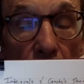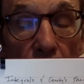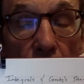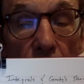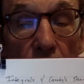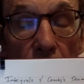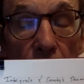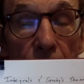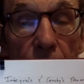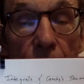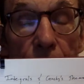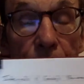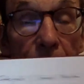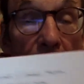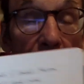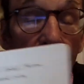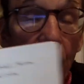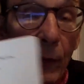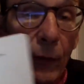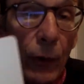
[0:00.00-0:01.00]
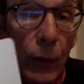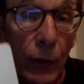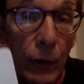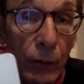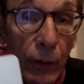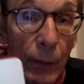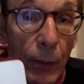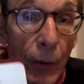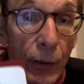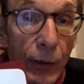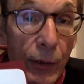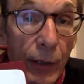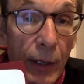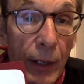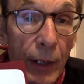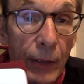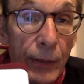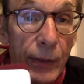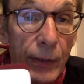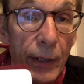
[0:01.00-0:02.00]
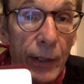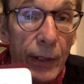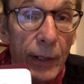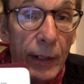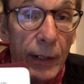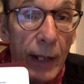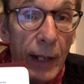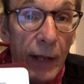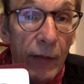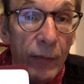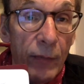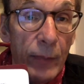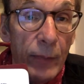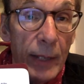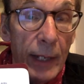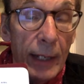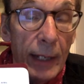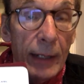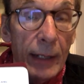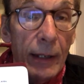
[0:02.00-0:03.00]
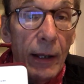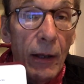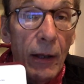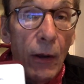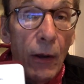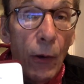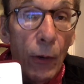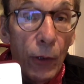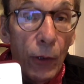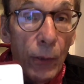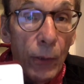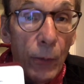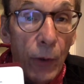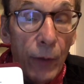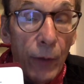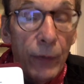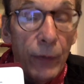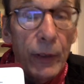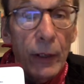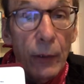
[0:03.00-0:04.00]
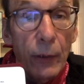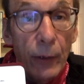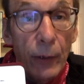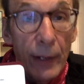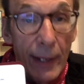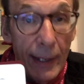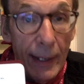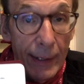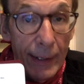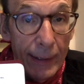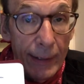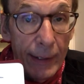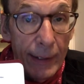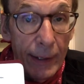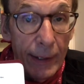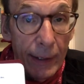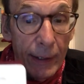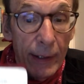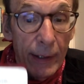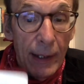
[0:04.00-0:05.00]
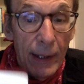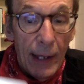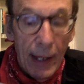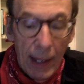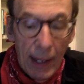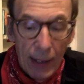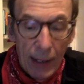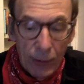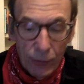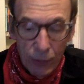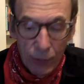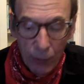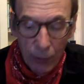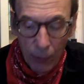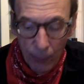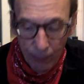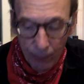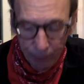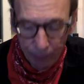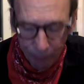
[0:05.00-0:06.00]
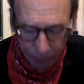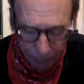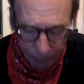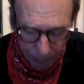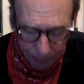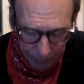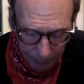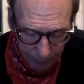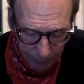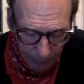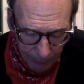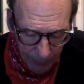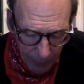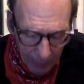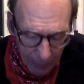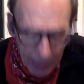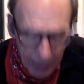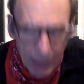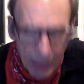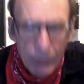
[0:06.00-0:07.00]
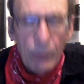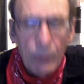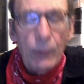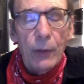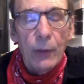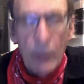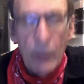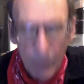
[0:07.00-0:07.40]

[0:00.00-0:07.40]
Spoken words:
curve. And of course, we're mostly interested in f being holomorphic or analytic. And so that's what we're going to